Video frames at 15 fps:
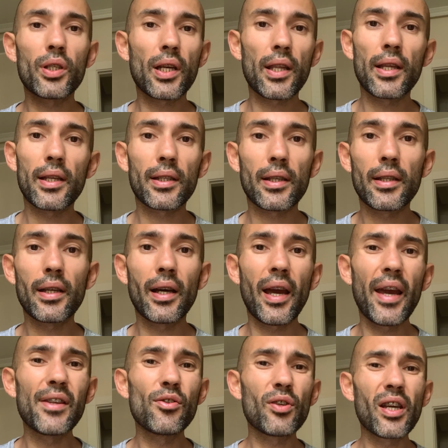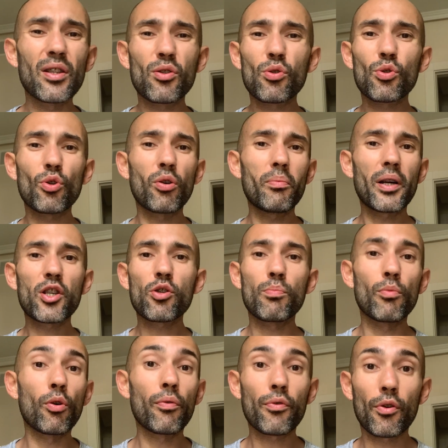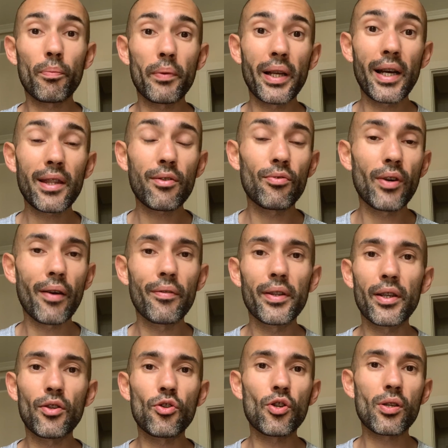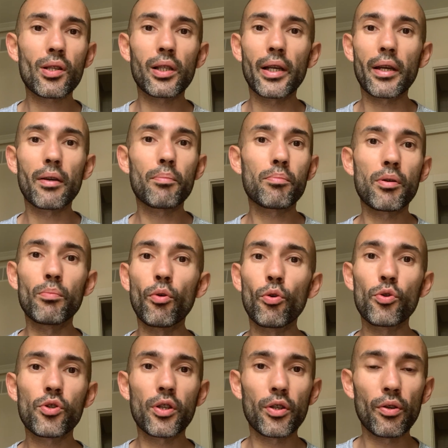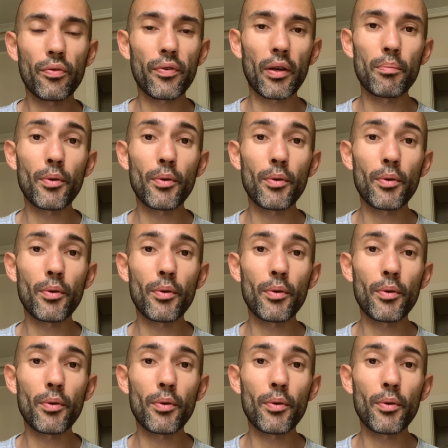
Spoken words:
and you get so much more from that rather than just like promoting your thing,